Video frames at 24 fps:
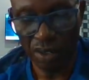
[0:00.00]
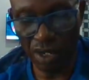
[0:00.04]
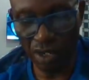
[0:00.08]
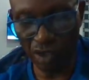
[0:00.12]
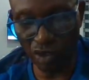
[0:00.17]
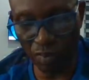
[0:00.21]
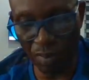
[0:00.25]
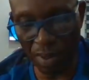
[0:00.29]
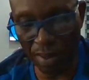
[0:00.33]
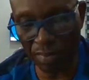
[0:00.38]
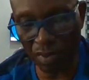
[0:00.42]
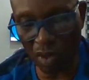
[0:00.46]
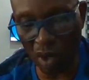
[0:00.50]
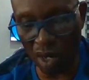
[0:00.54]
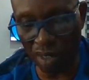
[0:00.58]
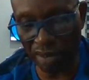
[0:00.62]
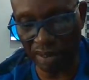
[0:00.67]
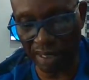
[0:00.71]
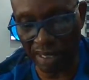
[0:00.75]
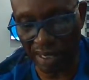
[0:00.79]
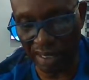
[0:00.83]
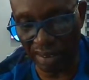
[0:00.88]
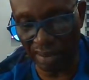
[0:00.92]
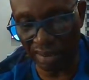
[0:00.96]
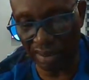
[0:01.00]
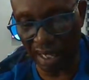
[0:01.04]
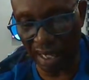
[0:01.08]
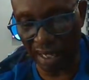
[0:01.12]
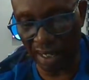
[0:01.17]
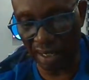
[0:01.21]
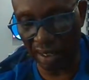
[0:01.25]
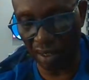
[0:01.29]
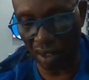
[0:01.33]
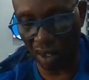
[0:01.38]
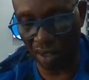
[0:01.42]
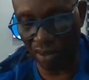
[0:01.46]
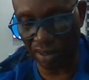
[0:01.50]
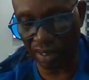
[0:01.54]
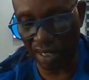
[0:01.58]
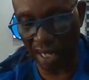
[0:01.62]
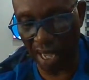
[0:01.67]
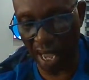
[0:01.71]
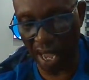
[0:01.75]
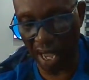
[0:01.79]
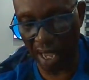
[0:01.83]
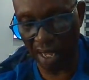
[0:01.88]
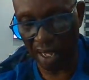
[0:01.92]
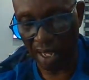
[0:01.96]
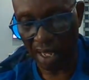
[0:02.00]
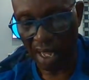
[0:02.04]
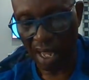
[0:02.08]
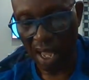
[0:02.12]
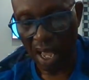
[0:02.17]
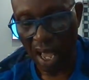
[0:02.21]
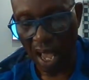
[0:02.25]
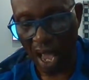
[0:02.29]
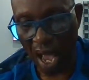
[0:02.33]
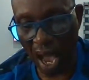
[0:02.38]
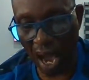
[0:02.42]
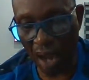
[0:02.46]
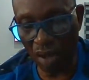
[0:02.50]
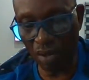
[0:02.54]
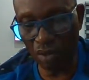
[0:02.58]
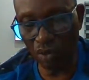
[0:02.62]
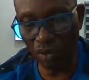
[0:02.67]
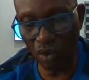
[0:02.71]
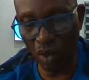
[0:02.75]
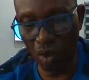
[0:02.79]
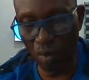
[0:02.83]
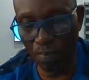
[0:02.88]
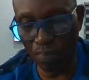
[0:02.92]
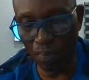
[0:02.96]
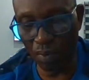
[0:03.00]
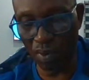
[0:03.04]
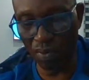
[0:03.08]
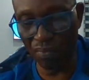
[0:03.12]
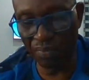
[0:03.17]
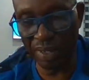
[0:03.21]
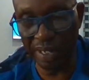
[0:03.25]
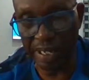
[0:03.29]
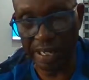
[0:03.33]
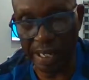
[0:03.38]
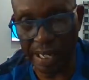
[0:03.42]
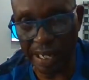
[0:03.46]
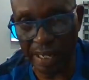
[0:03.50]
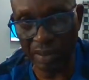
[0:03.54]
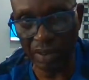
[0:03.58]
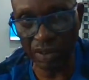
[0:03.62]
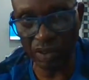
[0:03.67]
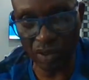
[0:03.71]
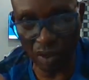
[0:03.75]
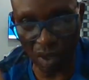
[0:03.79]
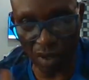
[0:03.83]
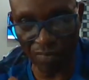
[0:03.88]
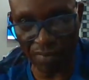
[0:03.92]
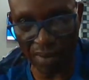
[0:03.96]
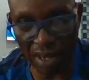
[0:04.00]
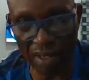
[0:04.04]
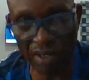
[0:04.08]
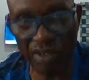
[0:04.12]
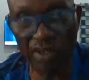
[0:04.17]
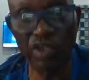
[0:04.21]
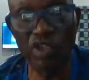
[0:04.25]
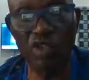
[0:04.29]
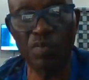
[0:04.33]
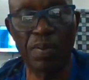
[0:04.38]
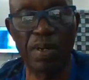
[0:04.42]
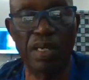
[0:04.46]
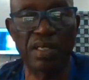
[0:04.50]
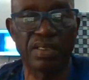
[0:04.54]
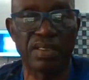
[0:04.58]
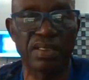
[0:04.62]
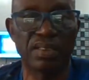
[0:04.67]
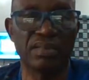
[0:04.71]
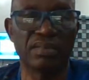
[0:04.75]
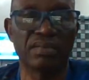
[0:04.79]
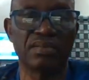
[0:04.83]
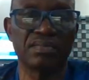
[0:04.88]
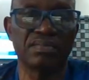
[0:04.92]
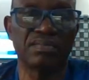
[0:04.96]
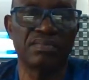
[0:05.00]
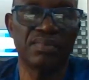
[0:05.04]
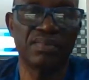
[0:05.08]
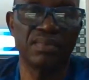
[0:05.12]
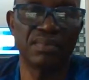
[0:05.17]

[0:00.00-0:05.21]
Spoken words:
the Supreme Court is telling us here how to prove the guilt of accused person.